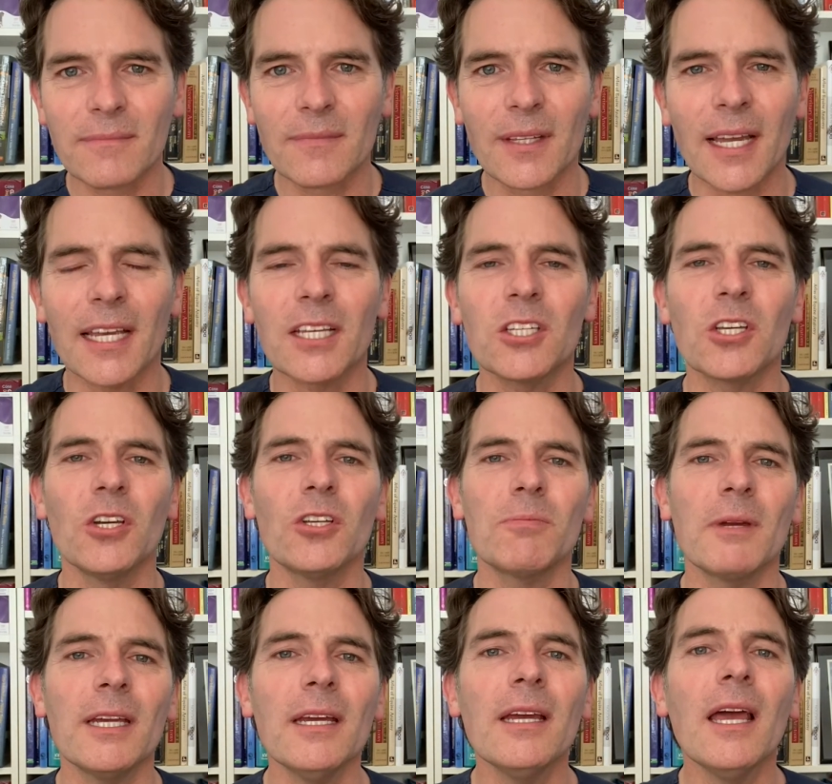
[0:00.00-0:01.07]
excuse
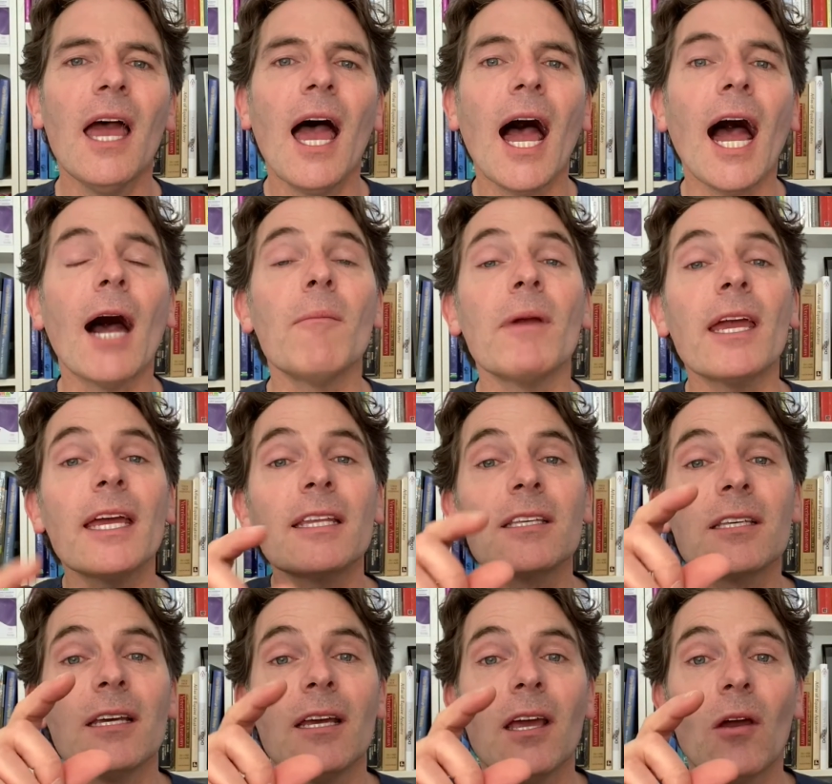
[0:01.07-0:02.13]
me,
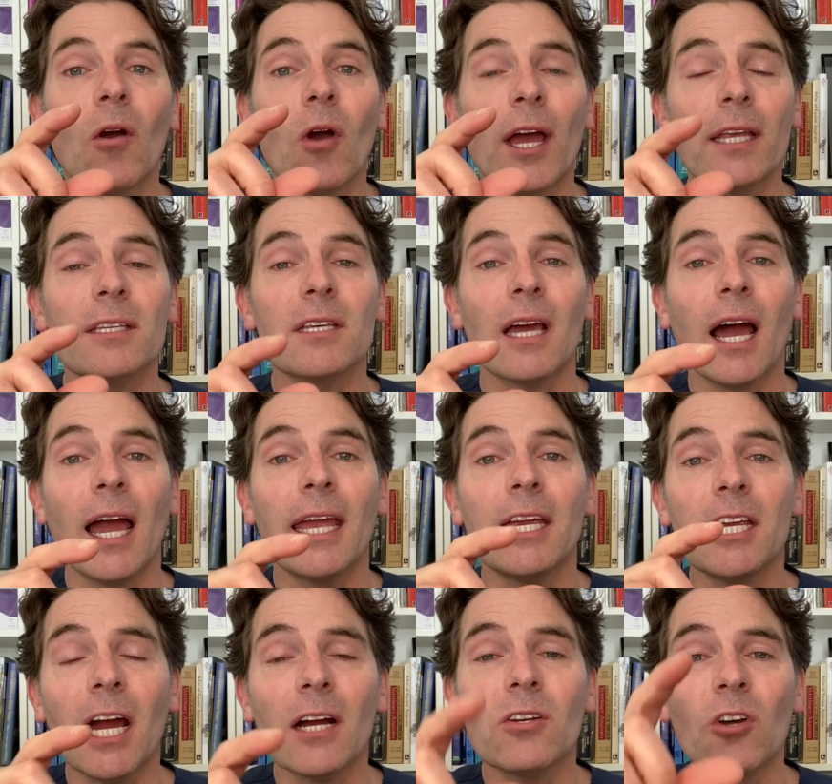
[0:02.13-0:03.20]
it's, as a
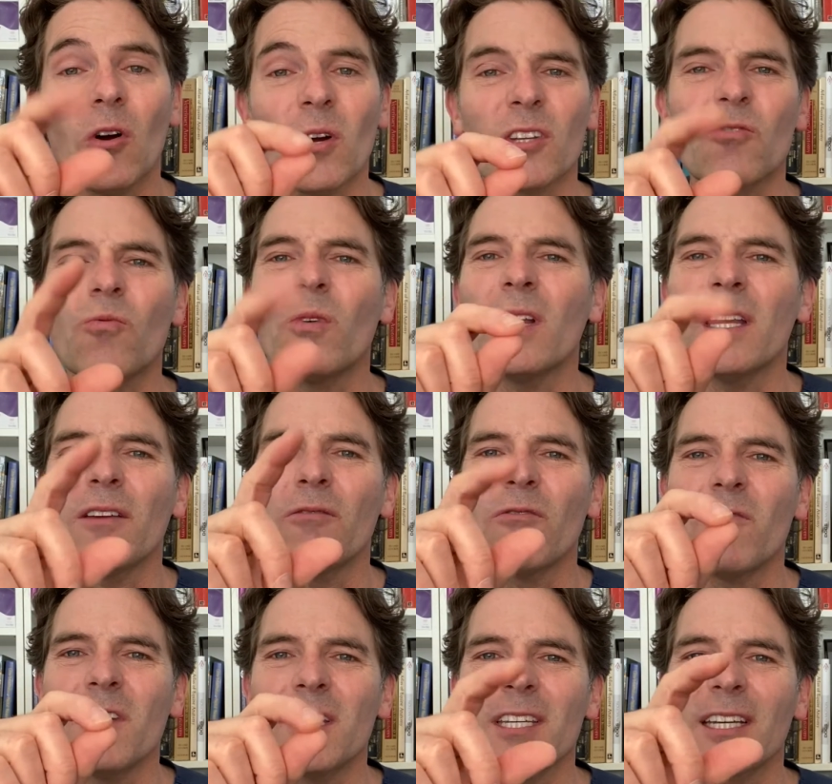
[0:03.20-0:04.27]
young dog, it's really
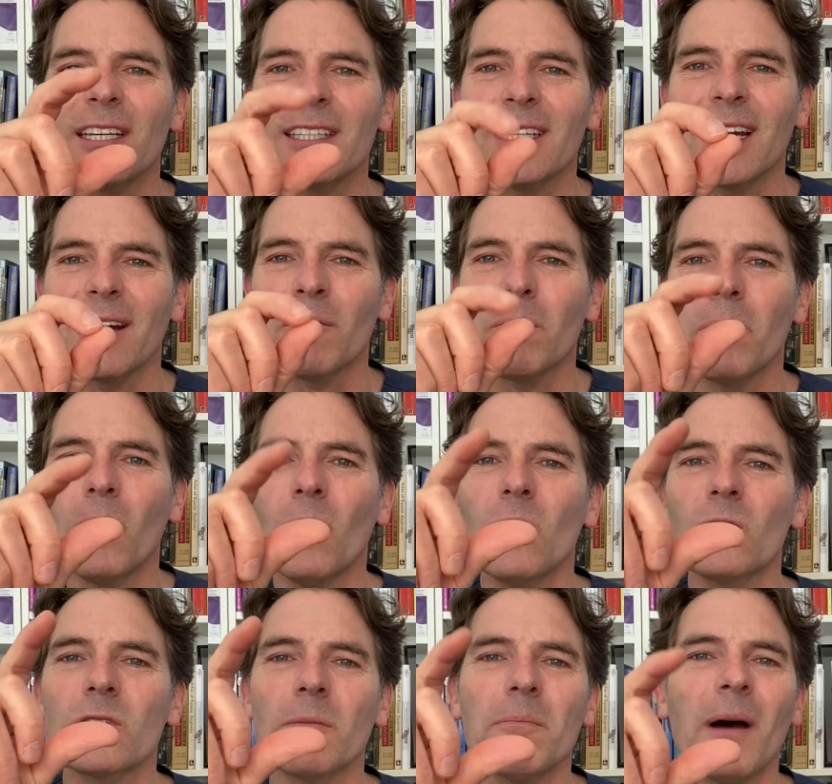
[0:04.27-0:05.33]
viscous and it
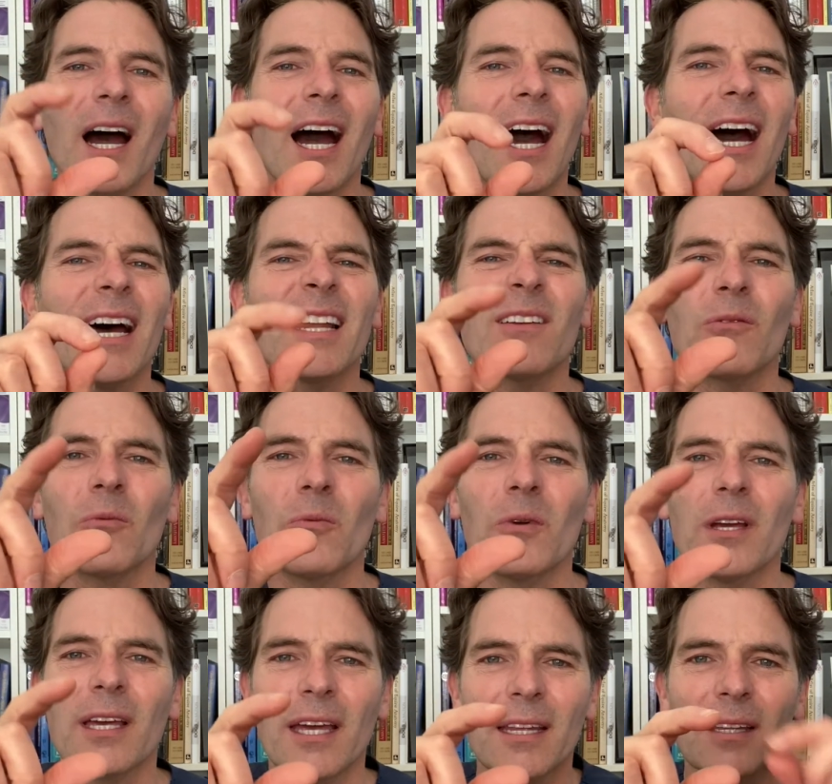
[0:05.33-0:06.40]
pulls apart
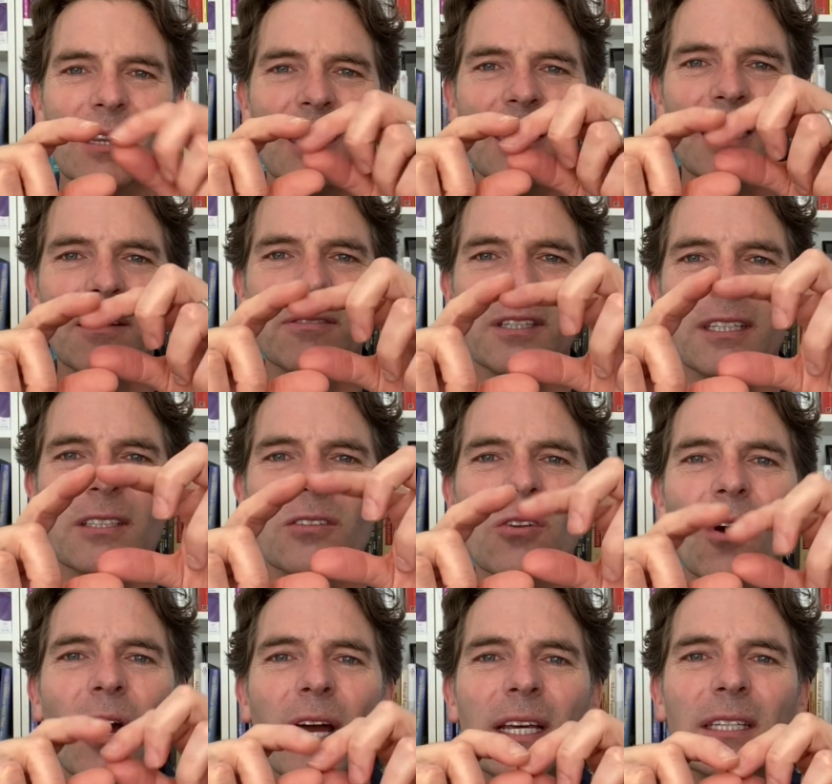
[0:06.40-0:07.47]
really and leaves this
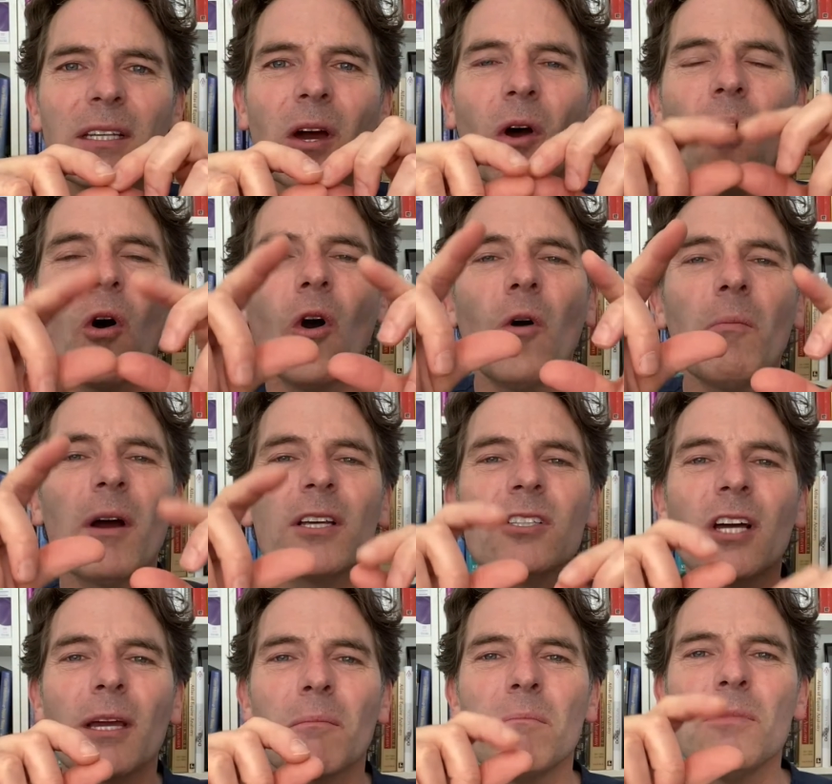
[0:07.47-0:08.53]
nice, almost
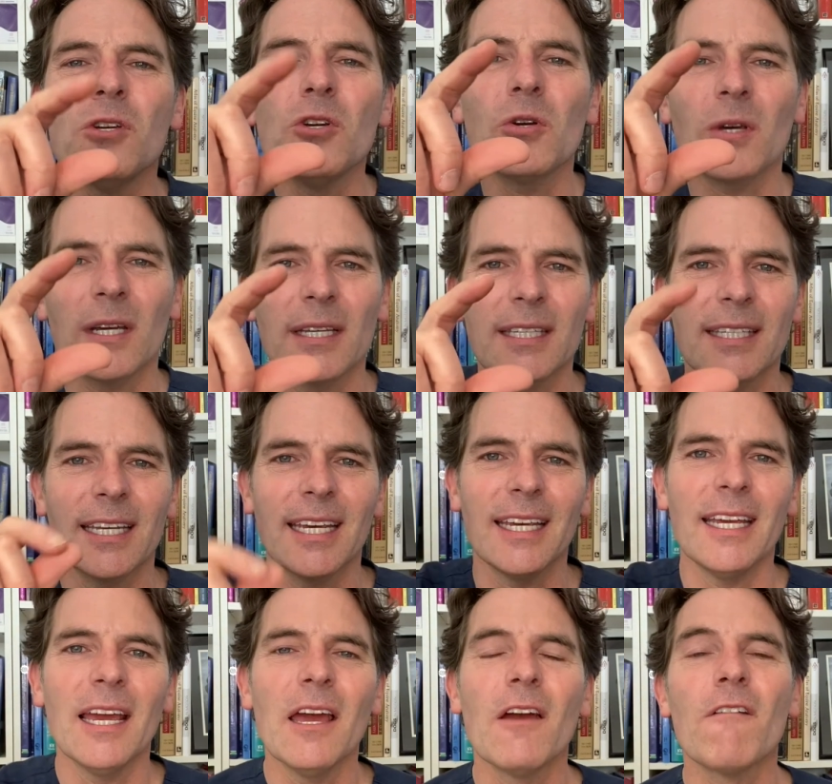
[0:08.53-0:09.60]
like
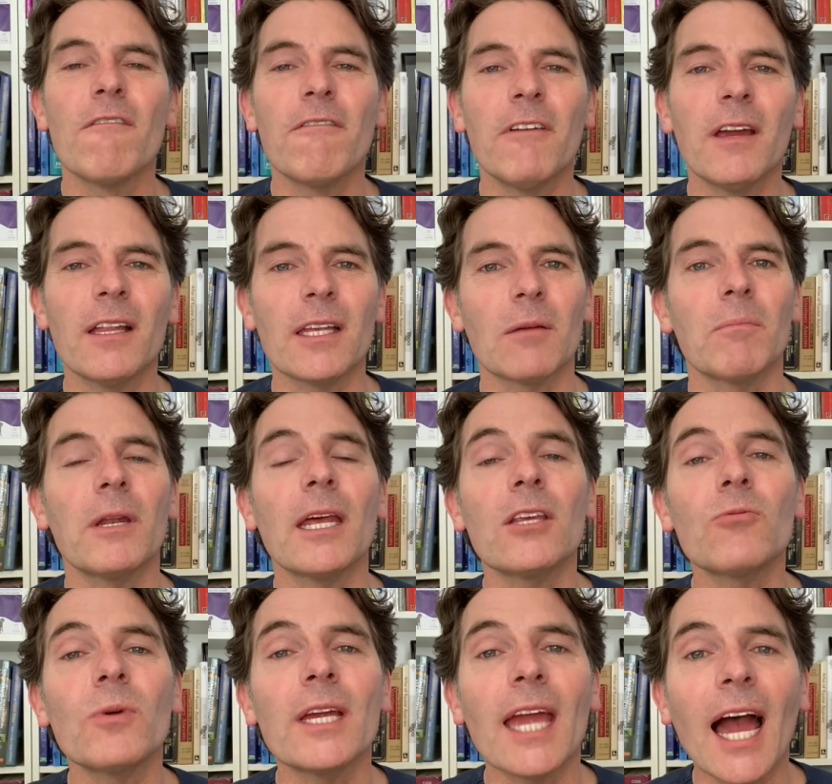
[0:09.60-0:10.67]
mucousy feeling. But as
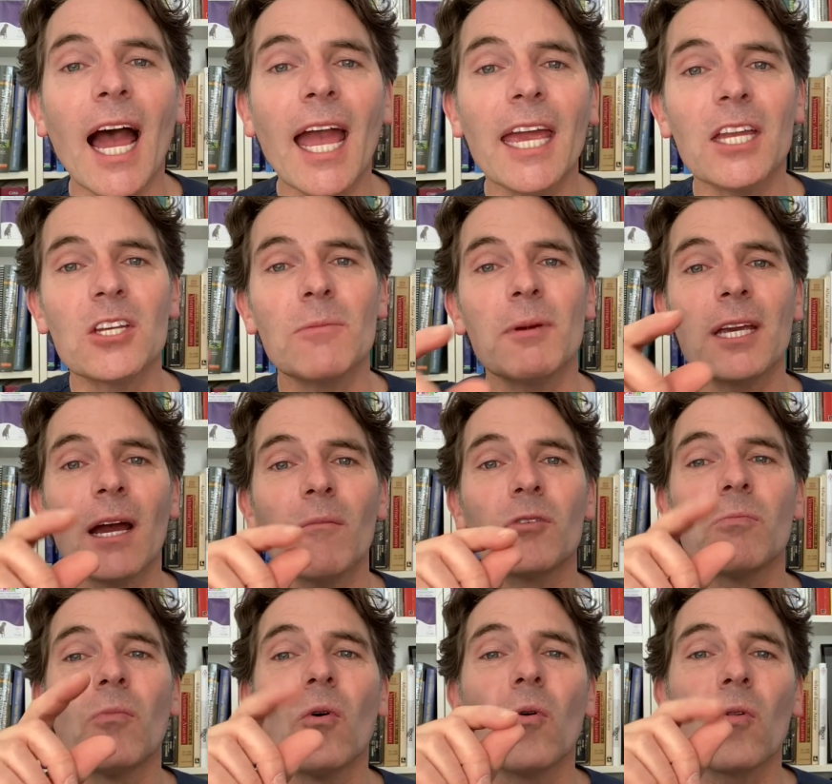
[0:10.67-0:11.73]
we age, it becomes
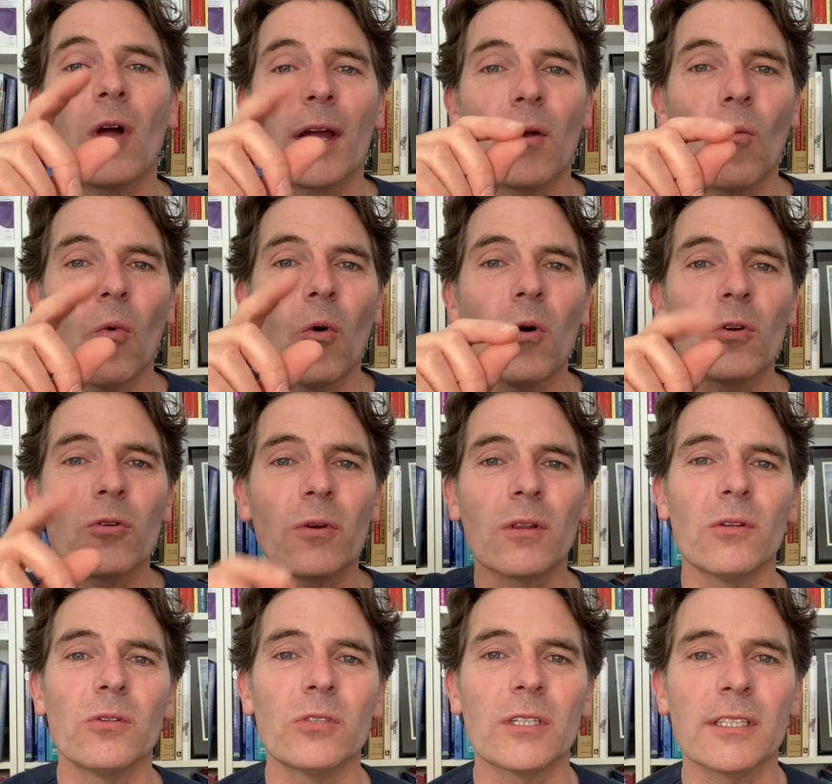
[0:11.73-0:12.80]
more like water and
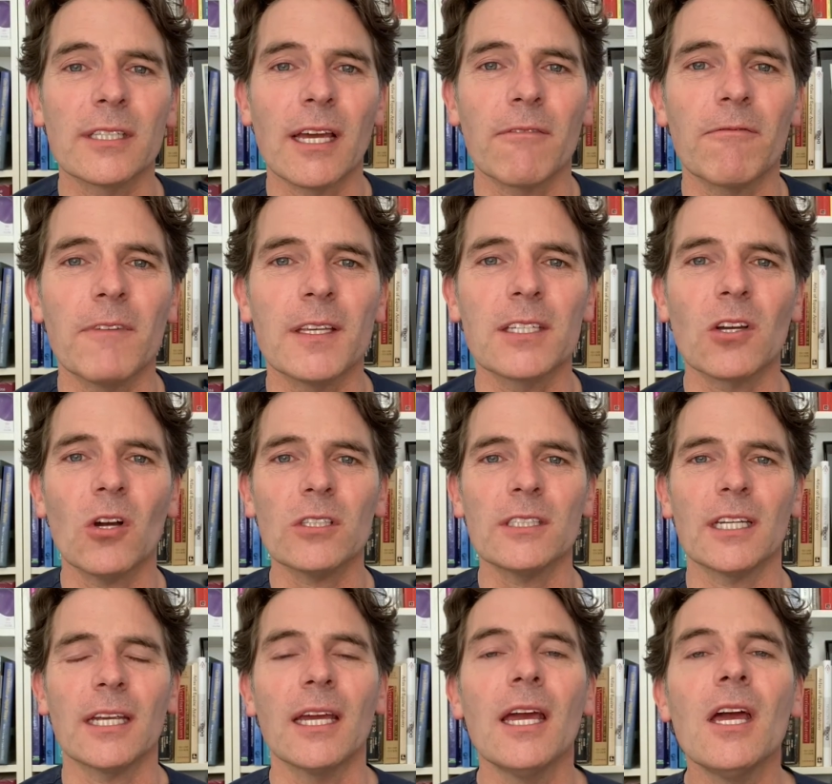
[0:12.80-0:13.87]
loses that
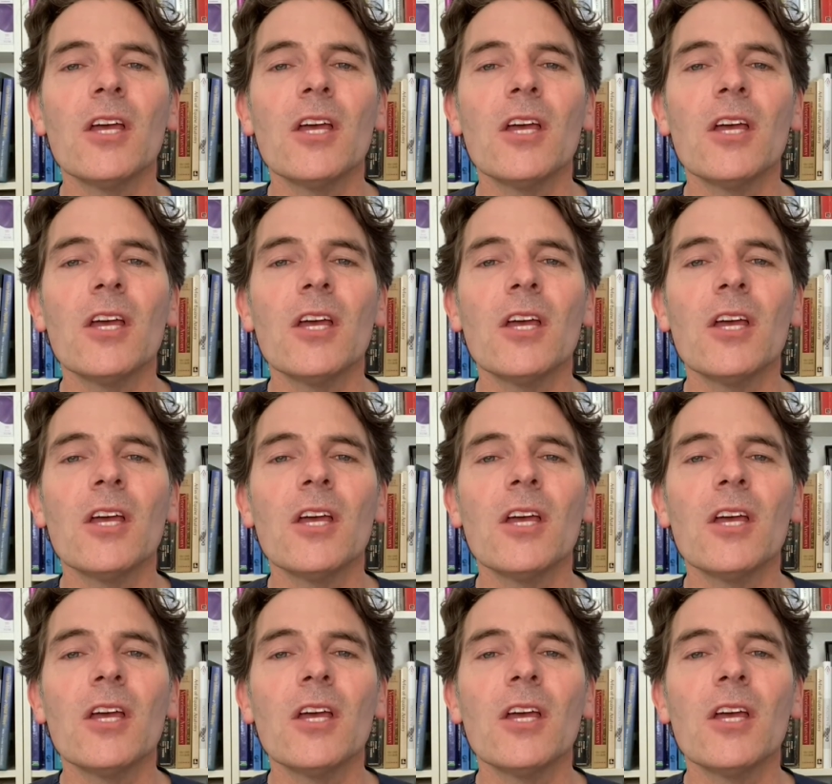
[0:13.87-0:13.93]
viscosity.